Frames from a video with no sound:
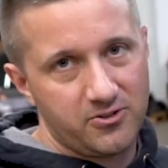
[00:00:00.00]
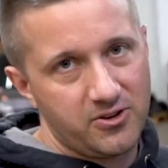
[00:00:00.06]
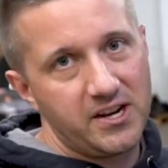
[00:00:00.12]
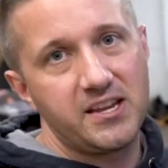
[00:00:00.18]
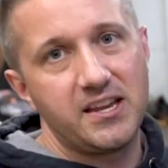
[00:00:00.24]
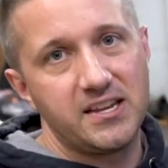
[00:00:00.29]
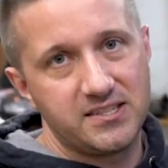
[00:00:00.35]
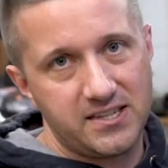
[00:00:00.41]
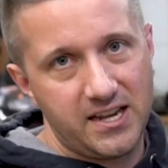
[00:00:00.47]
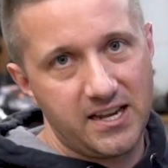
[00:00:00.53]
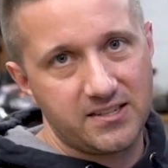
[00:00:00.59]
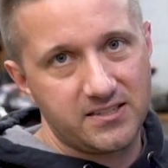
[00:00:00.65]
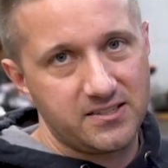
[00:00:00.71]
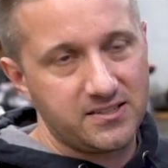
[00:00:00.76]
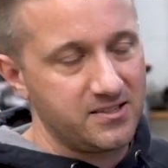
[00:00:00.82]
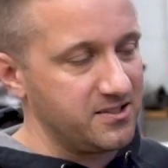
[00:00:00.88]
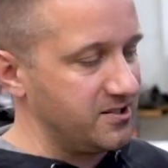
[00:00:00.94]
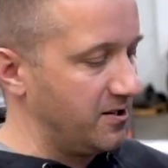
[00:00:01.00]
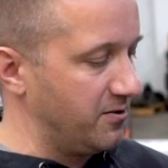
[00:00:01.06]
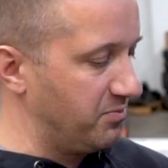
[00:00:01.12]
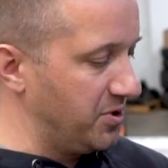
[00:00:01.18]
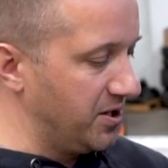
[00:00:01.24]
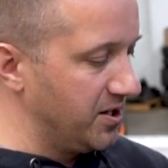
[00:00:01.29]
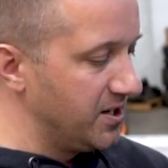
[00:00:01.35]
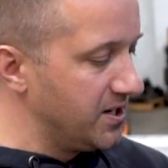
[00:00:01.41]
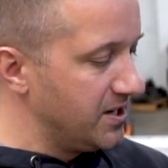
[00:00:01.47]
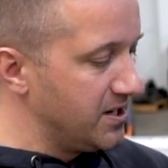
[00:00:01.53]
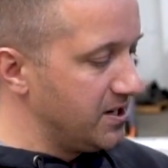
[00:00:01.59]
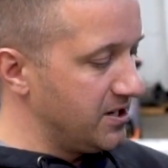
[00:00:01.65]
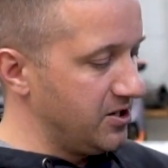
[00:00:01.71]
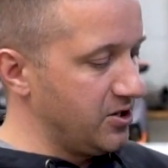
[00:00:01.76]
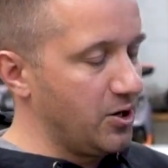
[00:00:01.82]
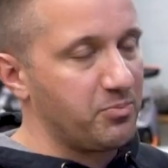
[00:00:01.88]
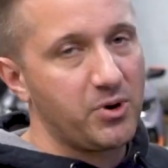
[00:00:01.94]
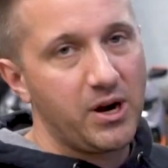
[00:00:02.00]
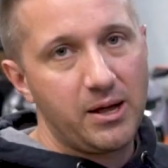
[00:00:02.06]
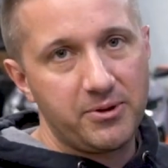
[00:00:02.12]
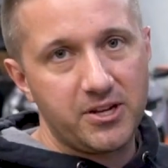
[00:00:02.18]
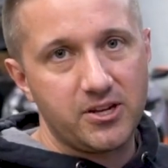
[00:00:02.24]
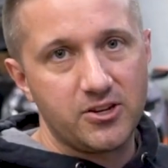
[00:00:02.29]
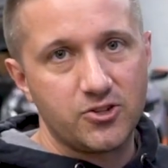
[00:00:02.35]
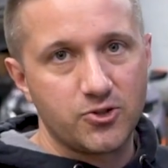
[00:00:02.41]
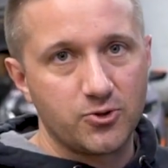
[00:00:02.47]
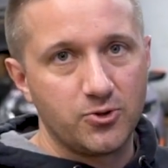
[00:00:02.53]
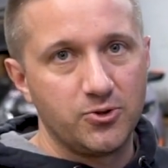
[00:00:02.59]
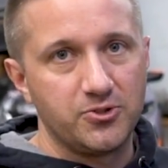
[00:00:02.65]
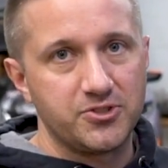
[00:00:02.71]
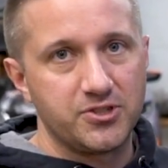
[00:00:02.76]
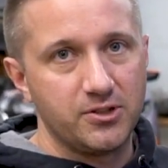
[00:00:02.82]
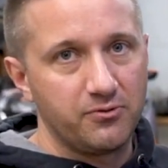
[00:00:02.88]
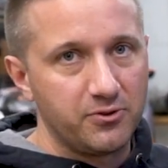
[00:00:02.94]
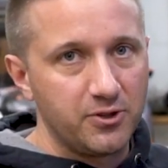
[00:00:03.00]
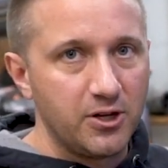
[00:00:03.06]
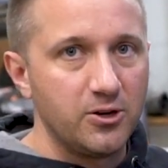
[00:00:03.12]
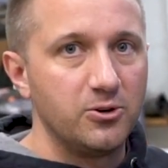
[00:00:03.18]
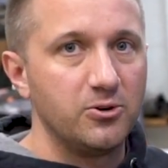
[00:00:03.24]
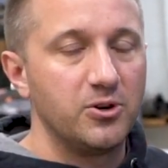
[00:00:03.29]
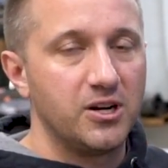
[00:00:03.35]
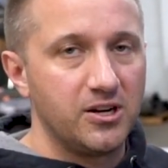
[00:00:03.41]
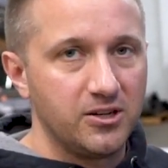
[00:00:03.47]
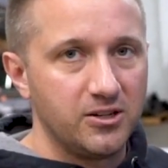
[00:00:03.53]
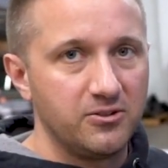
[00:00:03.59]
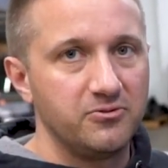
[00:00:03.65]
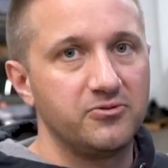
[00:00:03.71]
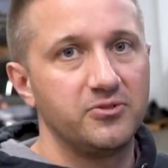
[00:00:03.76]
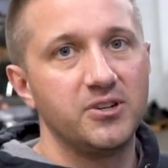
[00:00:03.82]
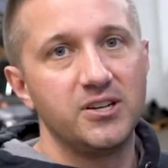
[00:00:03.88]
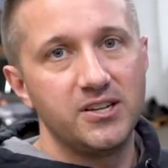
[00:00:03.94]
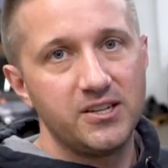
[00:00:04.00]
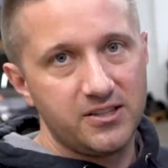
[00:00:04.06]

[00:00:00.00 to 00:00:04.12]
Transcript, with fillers: crankcase gases and stuff, but you know probably controls the flow of